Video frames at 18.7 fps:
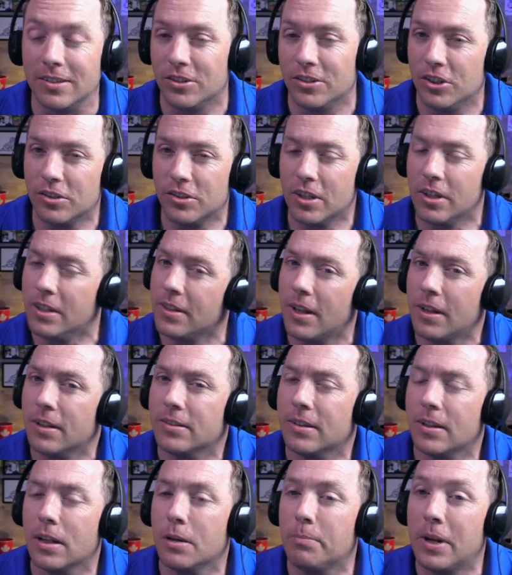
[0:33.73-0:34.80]
And she's going to tell us
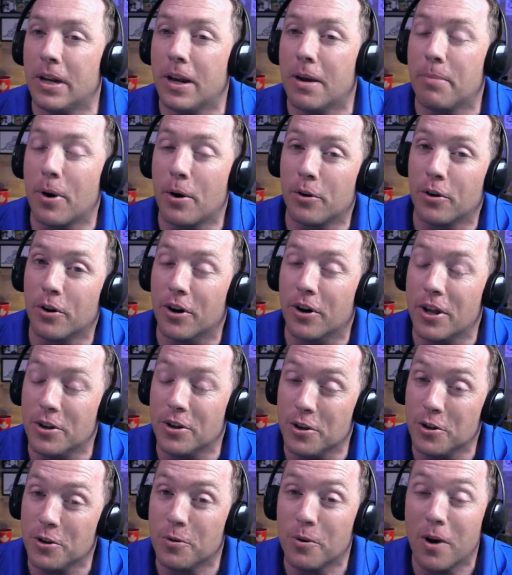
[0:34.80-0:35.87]
a little bit about her
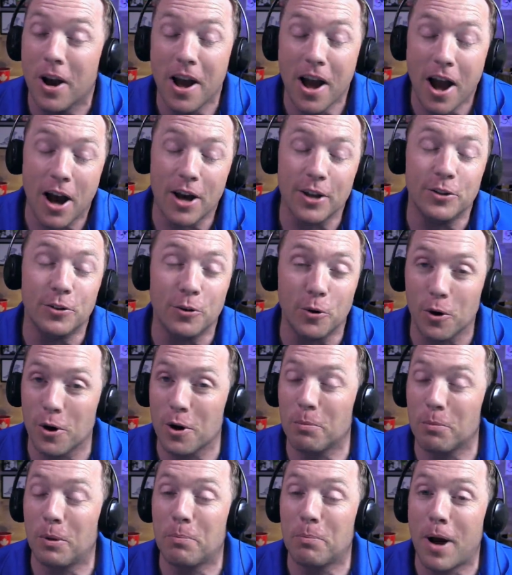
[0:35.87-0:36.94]
new
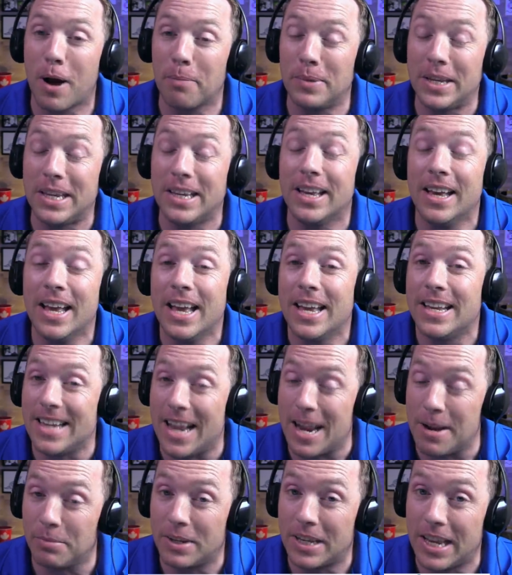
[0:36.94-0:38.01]
adorable puppy
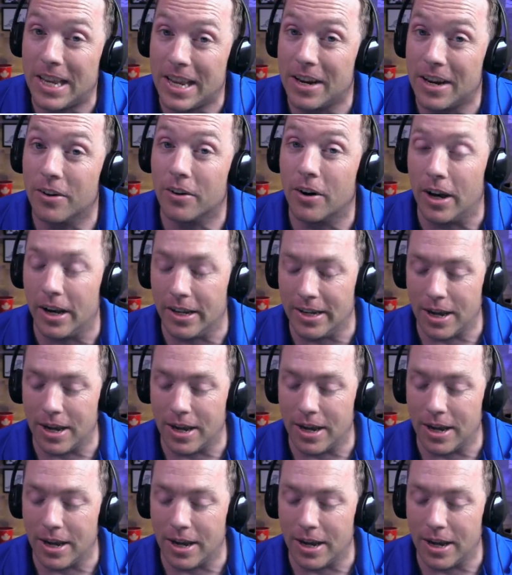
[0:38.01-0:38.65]
named Kira.